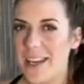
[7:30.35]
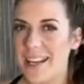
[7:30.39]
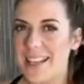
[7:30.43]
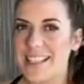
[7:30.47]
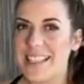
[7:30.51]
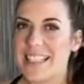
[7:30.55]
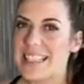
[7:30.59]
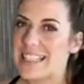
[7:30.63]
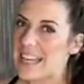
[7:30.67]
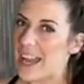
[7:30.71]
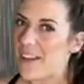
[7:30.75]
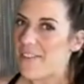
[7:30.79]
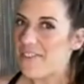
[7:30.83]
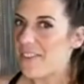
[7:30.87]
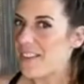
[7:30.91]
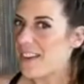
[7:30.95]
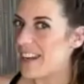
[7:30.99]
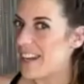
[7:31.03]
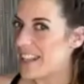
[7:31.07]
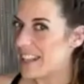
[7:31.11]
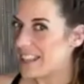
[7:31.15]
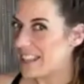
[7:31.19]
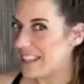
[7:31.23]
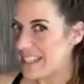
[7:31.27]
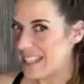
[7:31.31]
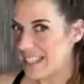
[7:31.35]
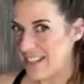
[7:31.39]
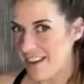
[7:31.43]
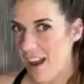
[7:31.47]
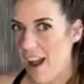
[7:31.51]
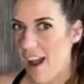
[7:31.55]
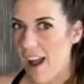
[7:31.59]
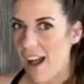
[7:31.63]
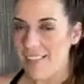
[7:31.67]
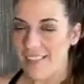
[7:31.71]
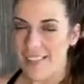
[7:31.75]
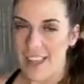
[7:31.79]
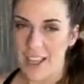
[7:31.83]
It's definitely
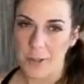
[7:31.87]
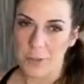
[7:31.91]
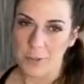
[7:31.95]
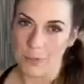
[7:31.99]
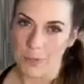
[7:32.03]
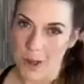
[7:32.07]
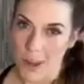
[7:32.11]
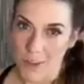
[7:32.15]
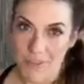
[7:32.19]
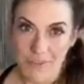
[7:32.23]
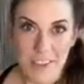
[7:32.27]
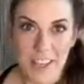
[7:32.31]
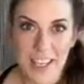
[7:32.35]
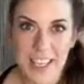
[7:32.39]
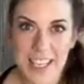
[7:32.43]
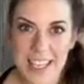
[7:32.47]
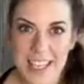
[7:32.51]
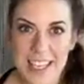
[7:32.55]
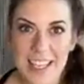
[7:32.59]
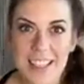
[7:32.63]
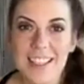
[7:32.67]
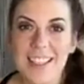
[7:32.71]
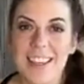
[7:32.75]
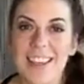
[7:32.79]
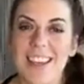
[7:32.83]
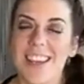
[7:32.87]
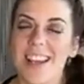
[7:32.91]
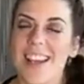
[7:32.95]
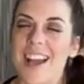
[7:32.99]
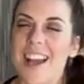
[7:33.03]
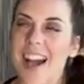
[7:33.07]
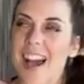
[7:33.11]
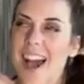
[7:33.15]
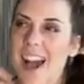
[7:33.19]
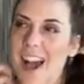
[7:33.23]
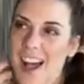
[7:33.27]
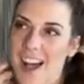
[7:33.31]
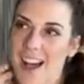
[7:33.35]
not like roughing it.
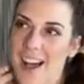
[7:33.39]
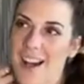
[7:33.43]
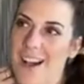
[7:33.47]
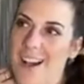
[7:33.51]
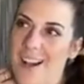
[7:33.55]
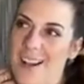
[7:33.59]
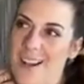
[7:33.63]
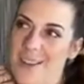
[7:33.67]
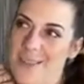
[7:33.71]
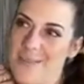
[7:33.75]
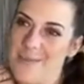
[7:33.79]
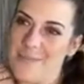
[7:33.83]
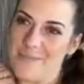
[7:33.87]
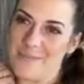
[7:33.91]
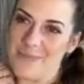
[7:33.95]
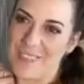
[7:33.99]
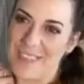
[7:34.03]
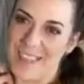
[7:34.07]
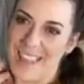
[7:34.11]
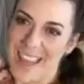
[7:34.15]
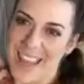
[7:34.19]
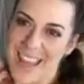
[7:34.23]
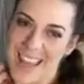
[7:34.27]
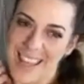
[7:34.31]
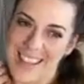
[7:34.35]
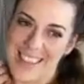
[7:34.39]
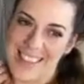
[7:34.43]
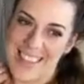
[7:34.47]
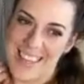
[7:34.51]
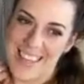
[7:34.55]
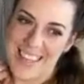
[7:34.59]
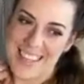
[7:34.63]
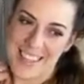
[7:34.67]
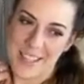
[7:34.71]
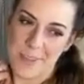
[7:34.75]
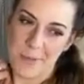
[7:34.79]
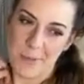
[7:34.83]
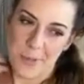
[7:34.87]
Um, I
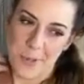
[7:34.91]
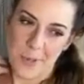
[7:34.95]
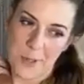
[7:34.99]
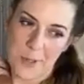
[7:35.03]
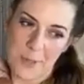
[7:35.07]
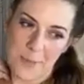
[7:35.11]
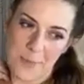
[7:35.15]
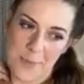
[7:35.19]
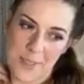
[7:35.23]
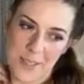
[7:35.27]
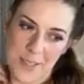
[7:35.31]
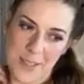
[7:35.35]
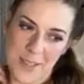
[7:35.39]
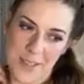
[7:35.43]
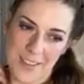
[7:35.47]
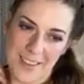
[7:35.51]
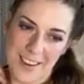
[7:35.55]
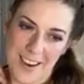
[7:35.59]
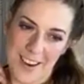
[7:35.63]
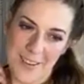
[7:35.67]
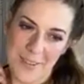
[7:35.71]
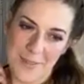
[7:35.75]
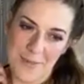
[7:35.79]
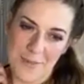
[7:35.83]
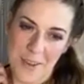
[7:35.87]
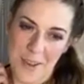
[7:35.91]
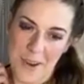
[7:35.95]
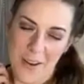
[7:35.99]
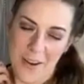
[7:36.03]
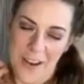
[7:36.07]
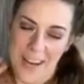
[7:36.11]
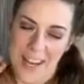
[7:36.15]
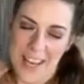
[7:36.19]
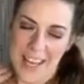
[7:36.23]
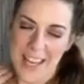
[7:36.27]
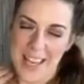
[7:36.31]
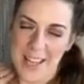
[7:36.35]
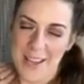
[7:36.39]
think the rooms are, are
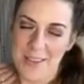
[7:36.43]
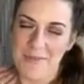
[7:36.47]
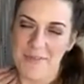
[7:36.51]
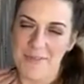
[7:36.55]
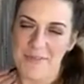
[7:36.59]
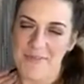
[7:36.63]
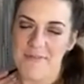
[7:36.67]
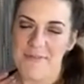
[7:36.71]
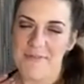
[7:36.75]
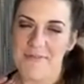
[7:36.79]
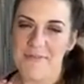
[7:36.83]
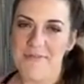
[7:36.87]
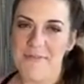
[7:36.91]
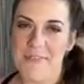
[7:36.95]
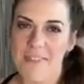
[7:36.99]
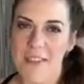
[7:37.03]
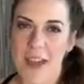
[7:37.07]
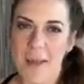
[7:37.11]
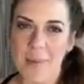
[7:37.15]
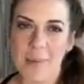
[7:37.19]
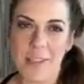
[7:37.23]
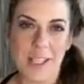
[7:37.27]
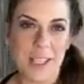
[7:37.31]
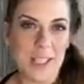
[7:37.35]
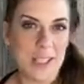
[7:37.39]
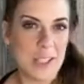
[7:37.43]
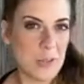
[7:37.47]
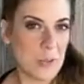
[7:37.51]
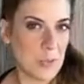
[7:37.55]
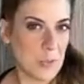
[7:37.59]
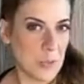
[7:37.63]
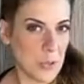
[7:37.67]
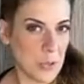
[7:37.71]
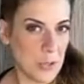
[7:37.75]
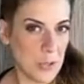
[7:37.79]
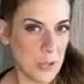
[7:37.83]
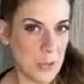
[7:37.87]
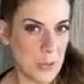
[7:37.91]
very fabulous
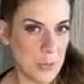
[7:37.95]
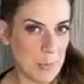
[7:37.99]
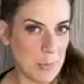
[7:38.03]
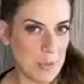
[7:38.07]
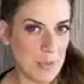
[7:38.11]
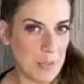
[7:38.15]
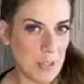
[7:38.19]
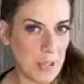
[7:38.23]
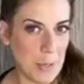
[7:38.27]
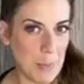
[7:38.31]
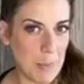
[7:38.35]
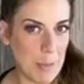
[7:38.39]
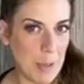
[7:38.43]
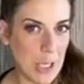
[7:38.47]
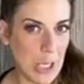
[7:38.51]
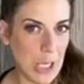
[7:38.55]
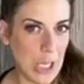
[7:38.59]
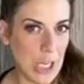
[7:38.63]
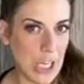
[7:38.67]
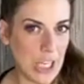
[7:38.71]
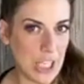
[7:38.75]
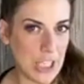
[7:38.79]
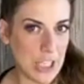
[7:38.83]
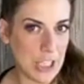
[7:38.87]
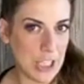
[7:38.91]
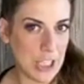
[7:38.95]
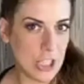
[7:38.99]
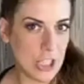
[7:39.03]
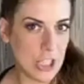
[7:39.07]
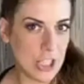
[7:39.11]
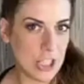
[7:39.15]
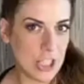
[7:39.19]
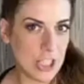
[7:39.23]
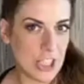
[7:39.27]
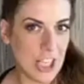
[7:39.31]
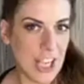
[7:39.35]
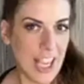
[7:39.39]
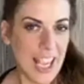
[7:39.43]
rooms, very
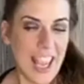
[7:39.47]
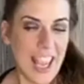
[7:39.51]
plush.